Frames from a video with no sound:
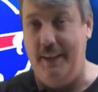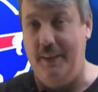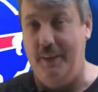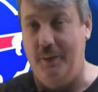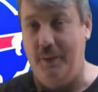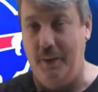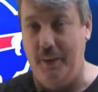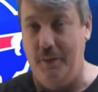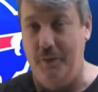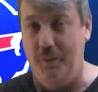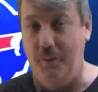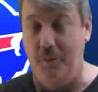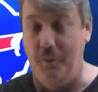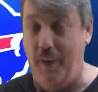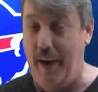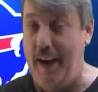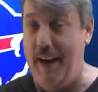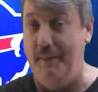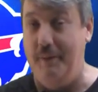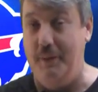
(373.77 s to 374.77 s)
where
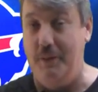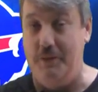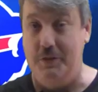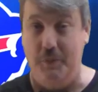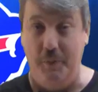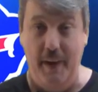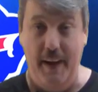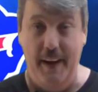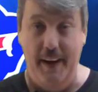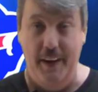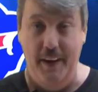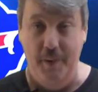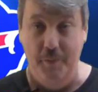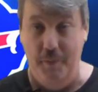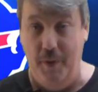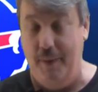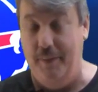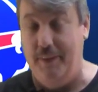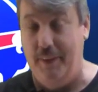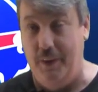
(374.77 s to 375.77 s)
Miami was better and
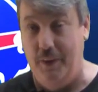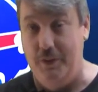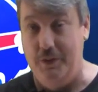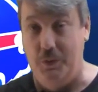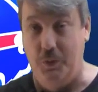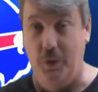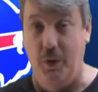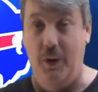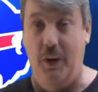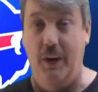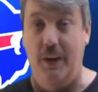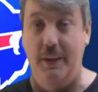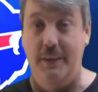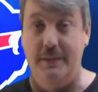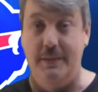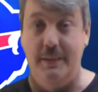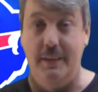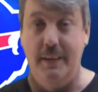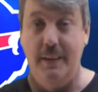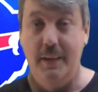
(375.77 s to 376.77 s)
Buffalo was worse,